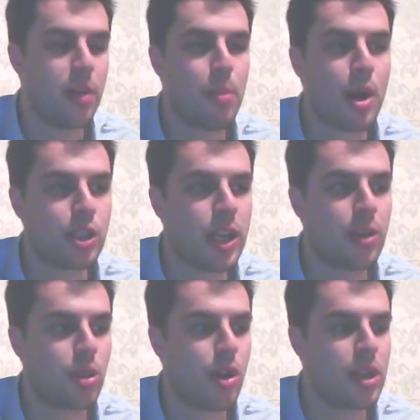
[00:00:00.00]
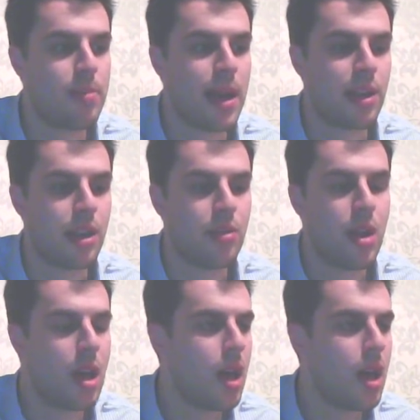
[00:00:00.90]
I punched out Tony Bellew,